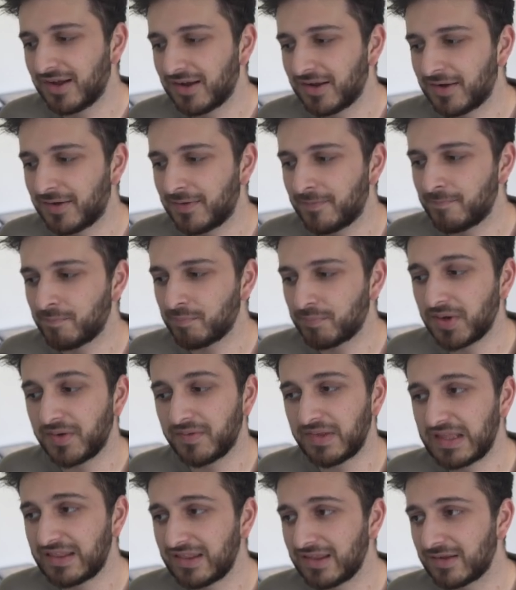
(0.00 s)

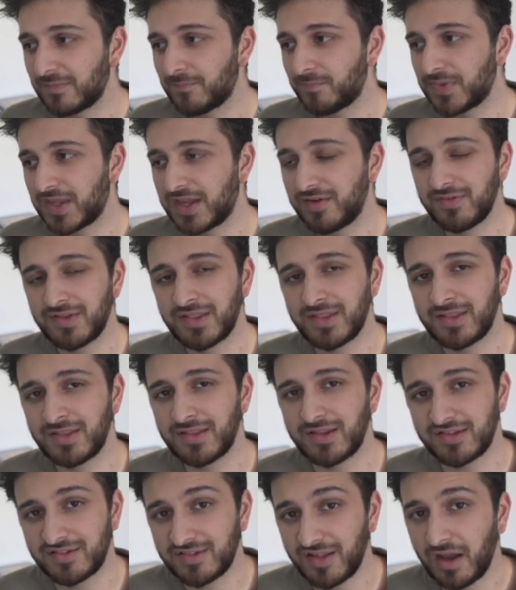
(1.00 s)
But I think
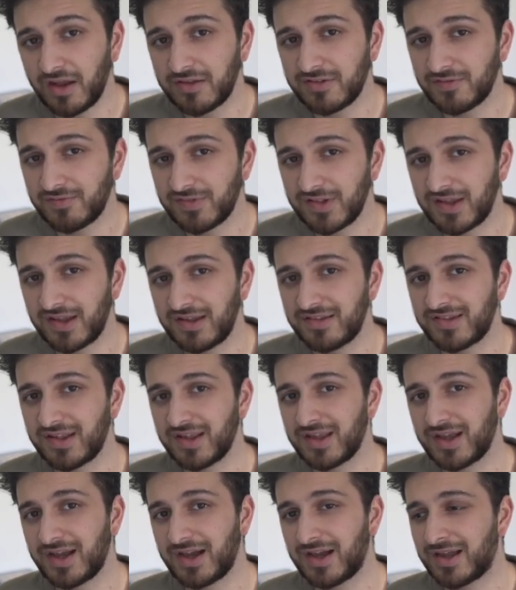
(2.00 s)
given the size of
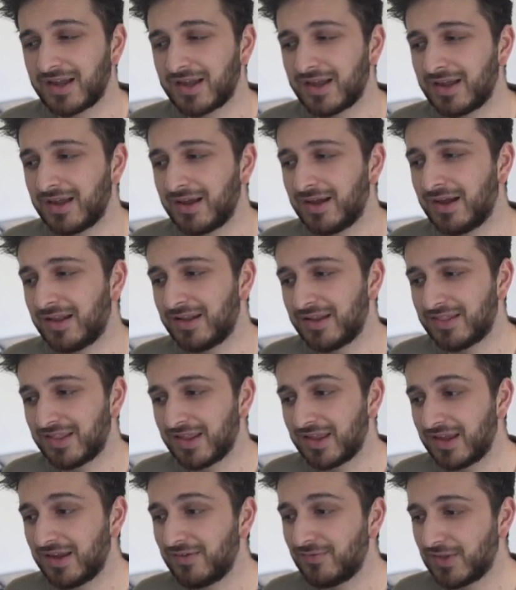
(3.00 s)
zkSync, and I
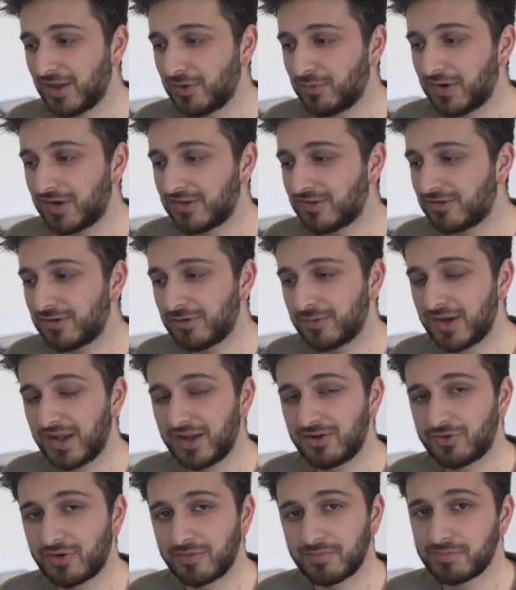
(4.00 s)
think if they were to do an
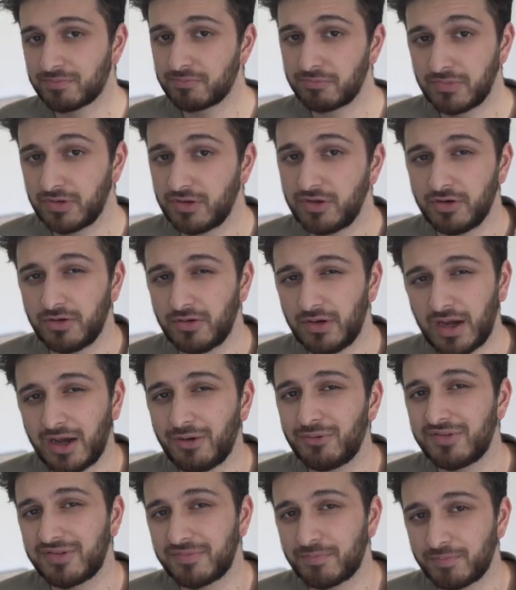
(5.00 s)
airdrop, you know, I
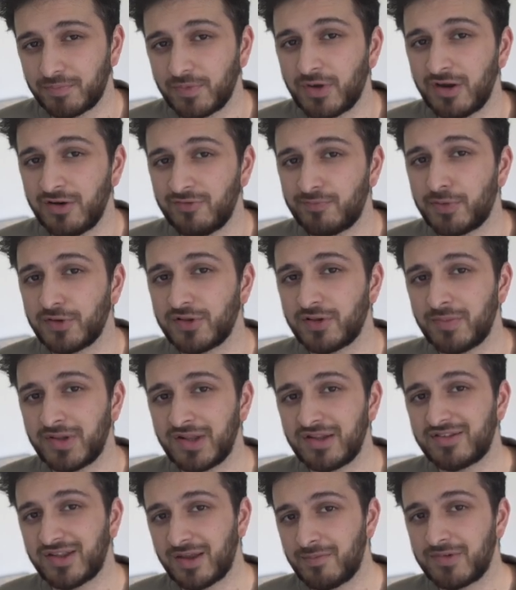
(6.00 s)
would kind of put them
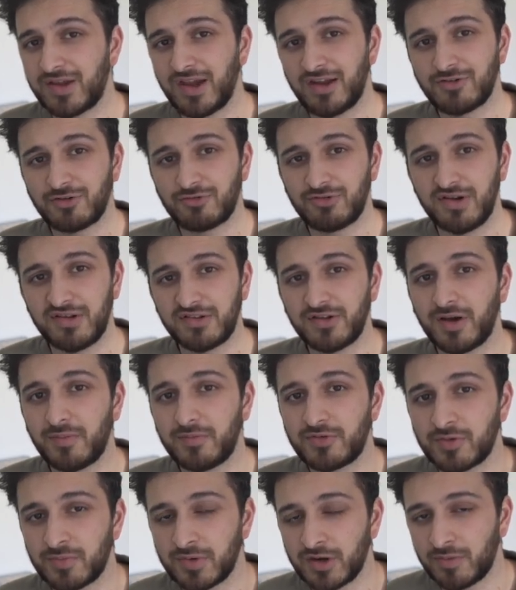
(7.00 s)
in the same category as
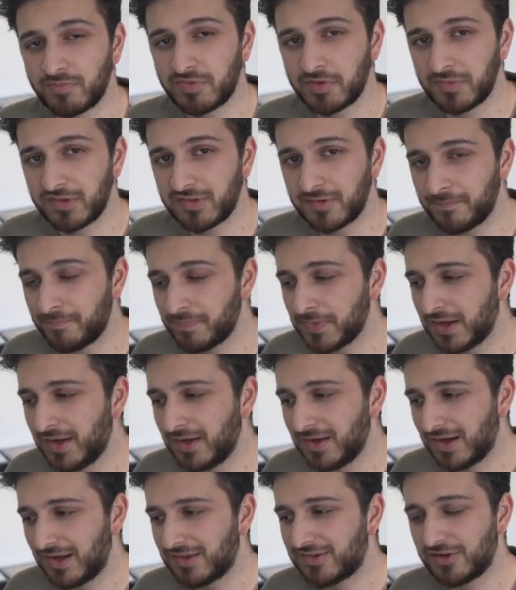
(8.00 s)
Arbitrum and Optimism.
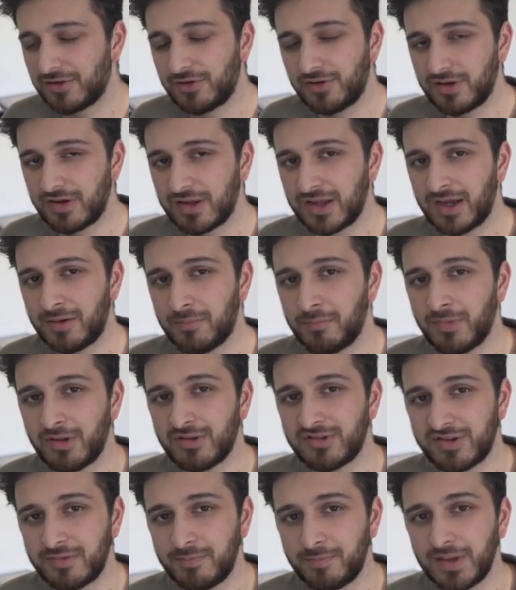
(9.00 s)
And so you're looking at
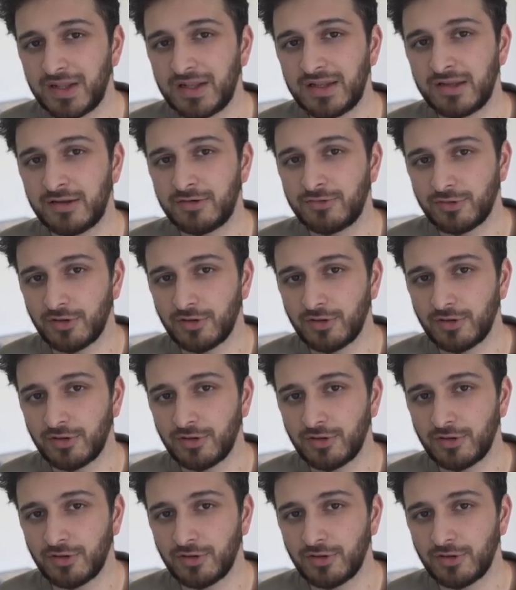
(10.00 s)
multi-billion